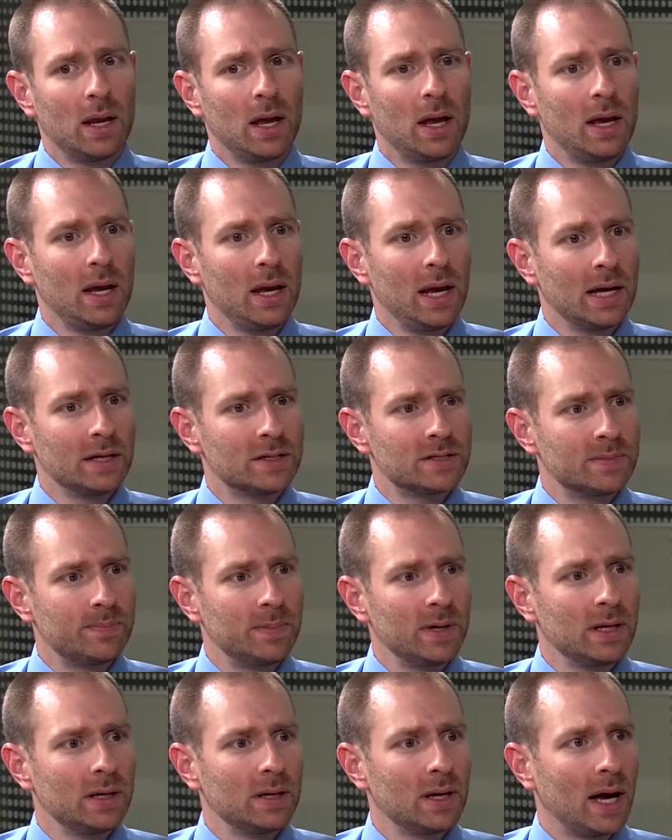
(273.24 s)
It's
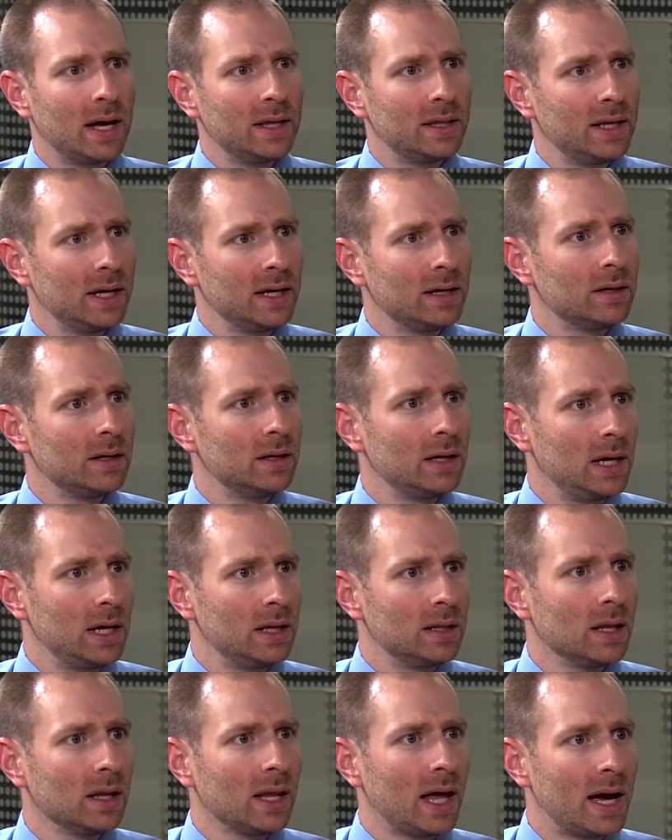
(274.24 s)
been, I think,
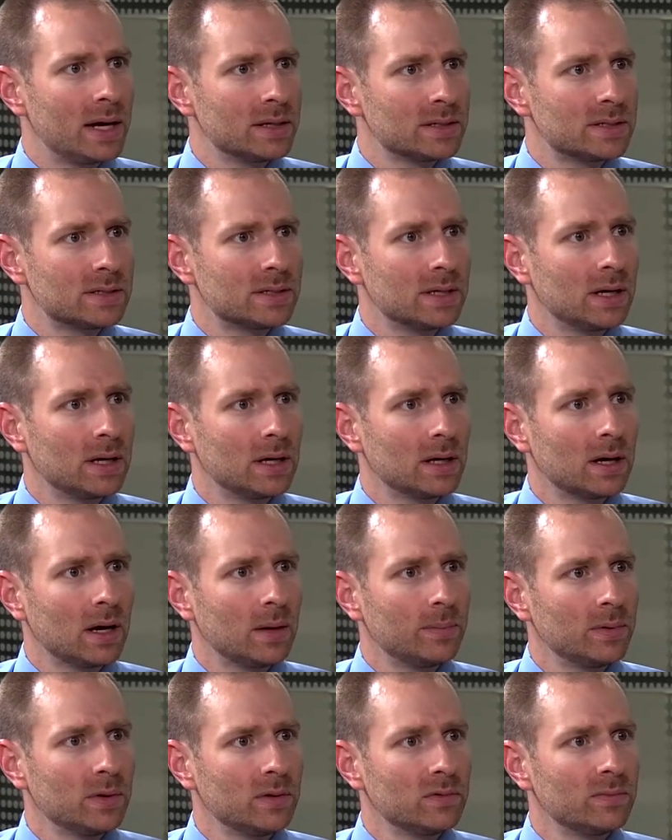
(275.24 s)
in the last
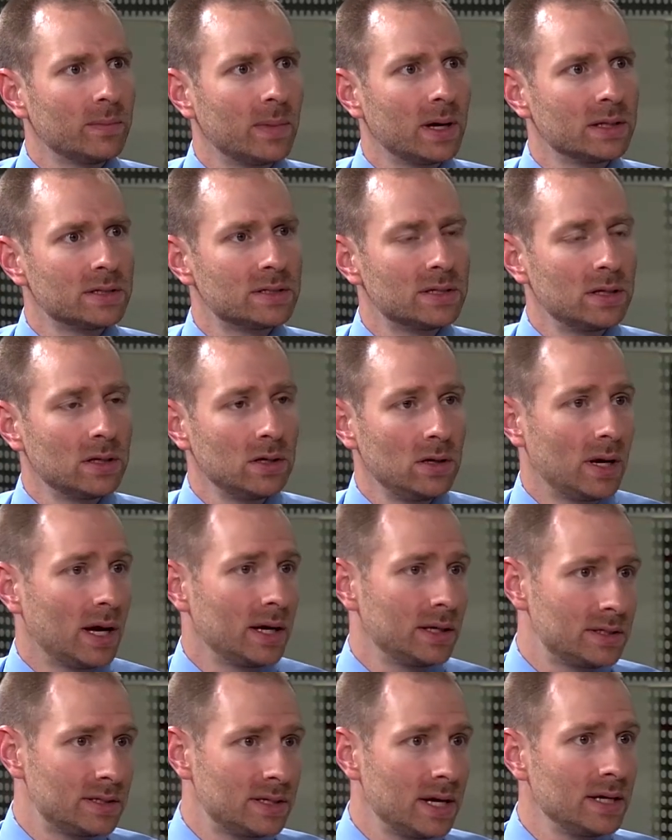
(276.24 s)
couple of months in the
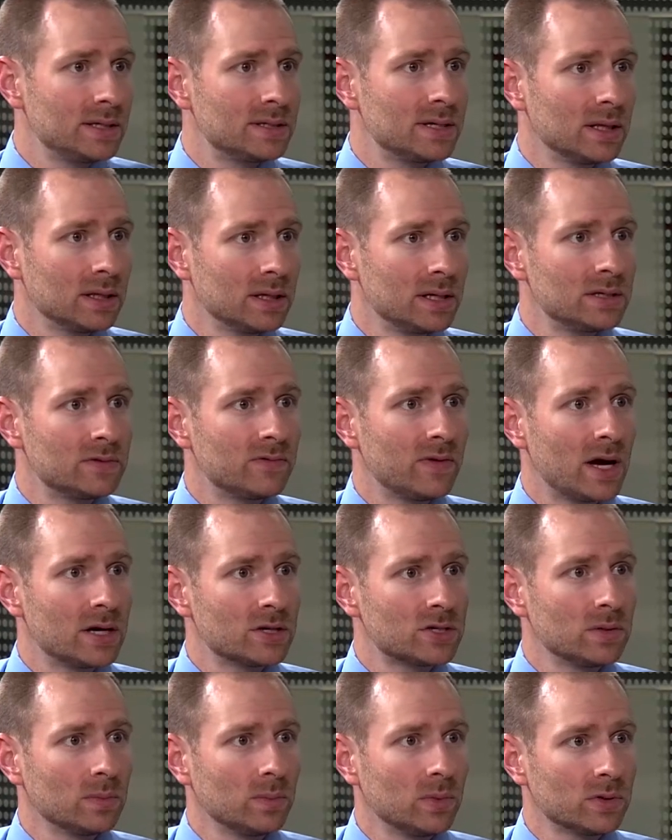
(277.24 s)
United States, at least,
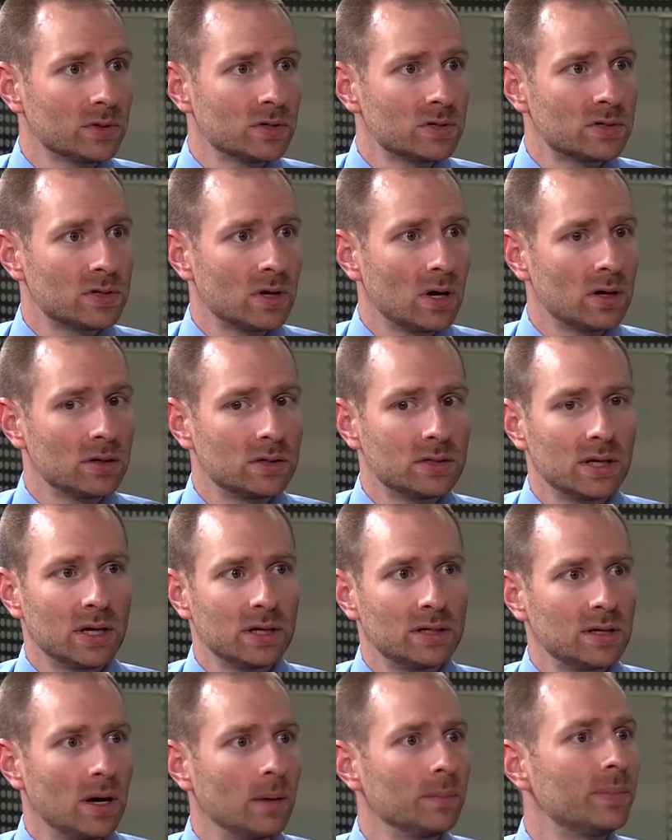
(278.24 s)
fashionable to start
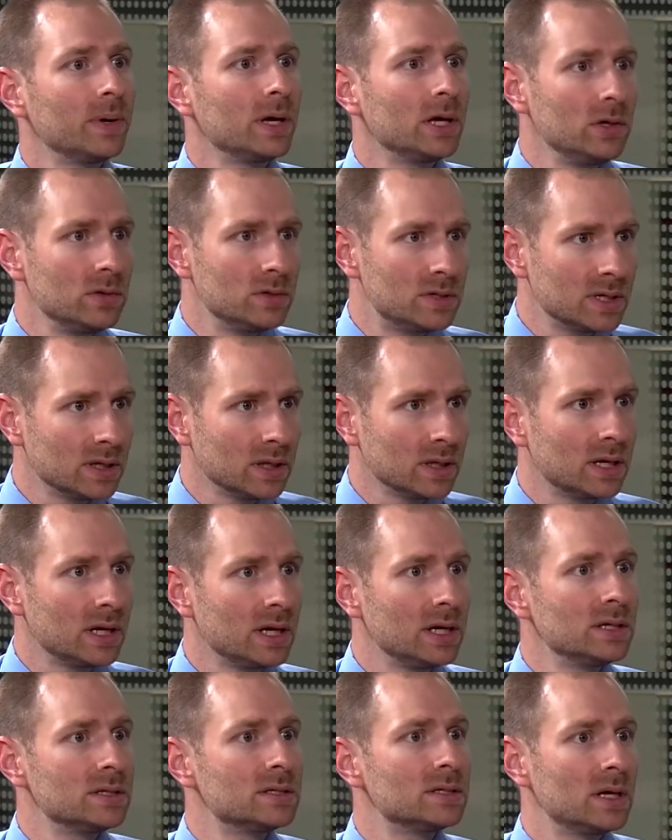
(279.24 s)
dumping
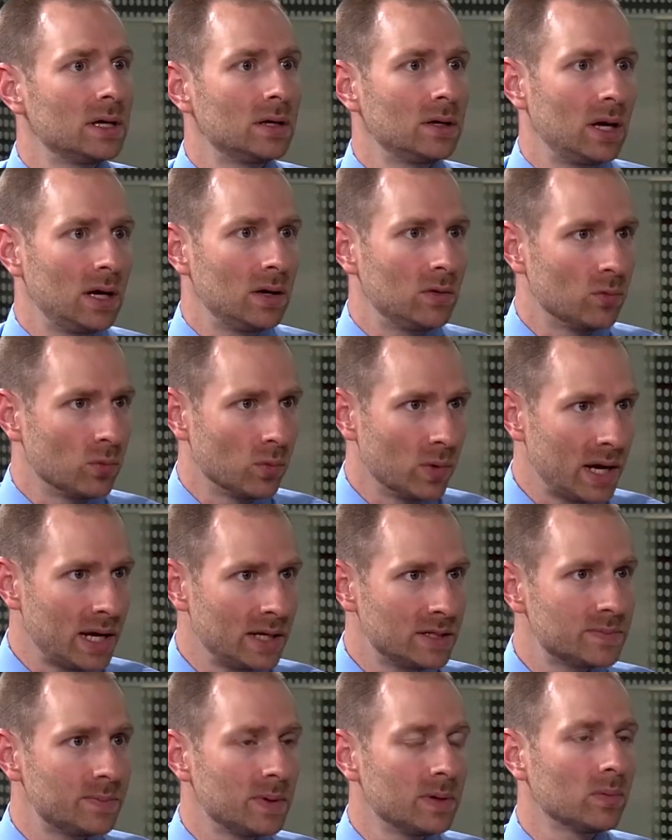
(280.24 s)
utilities and
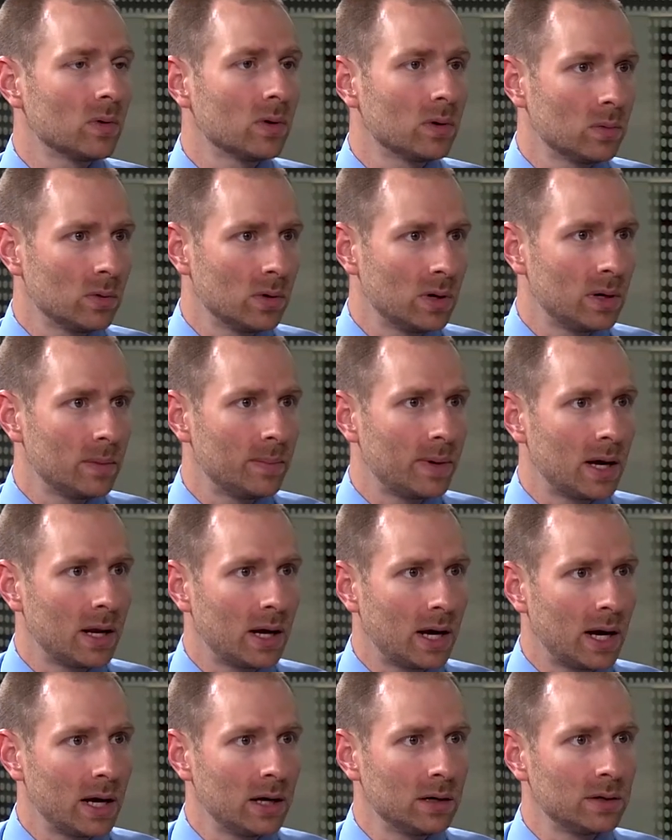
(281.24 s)
REITs. People are worried
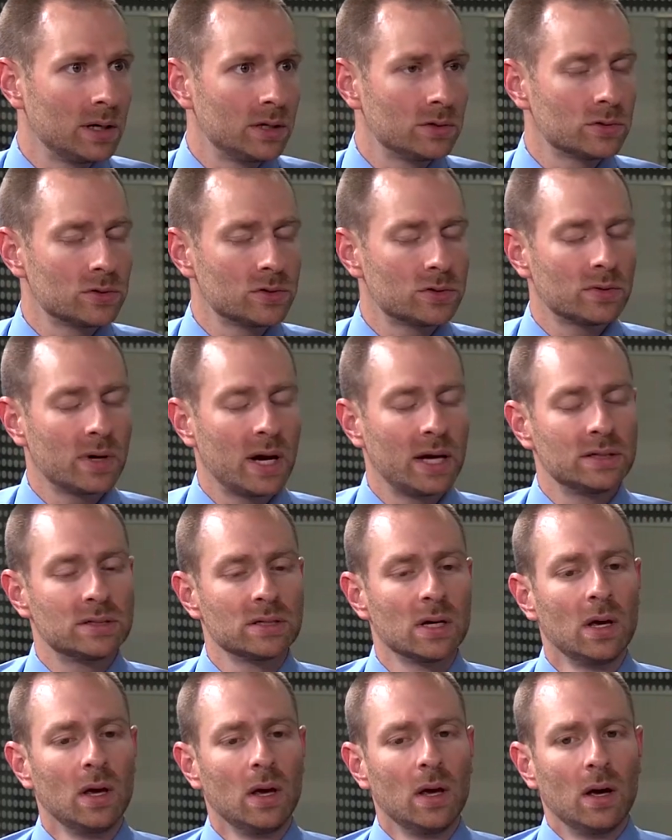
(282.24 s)
about higher interest
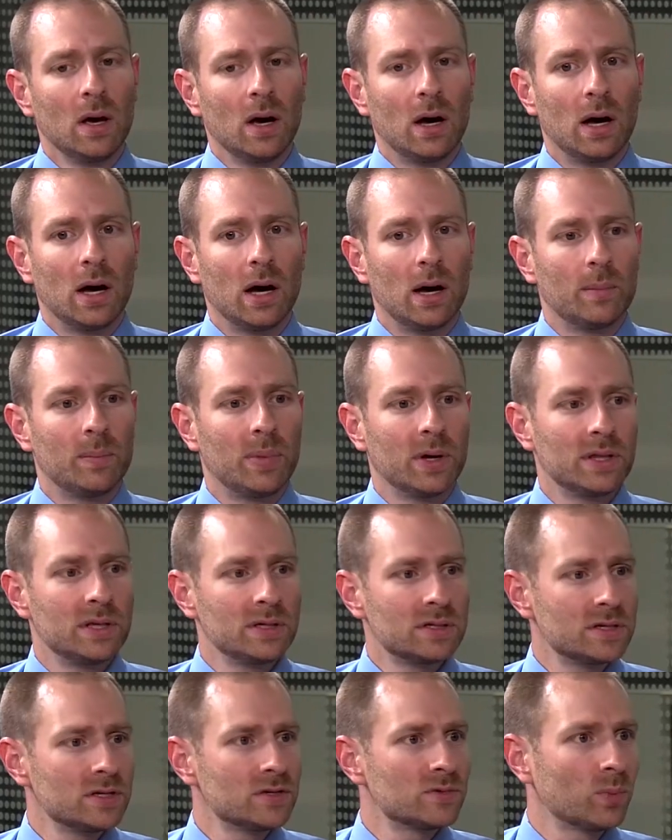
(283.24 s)
rates. But
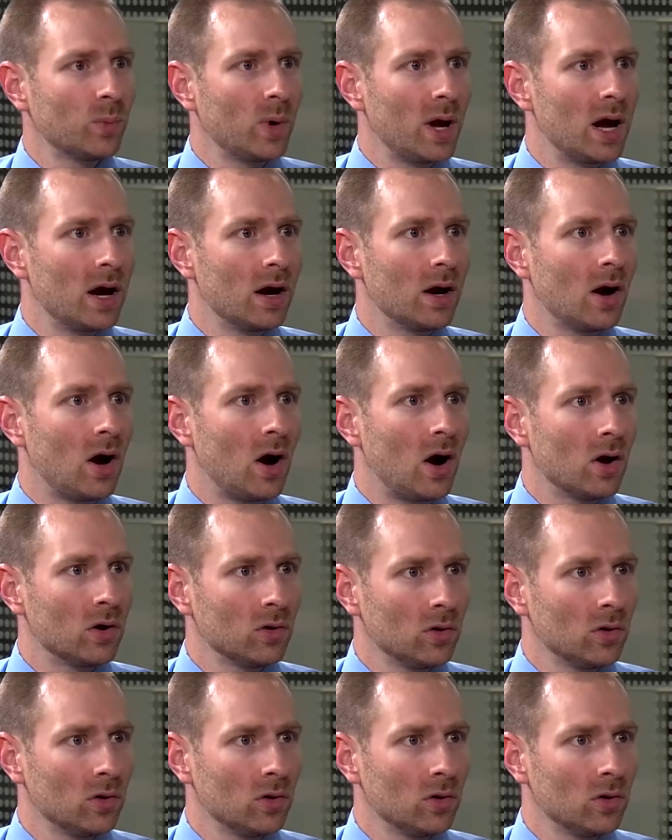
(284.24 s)
this is where our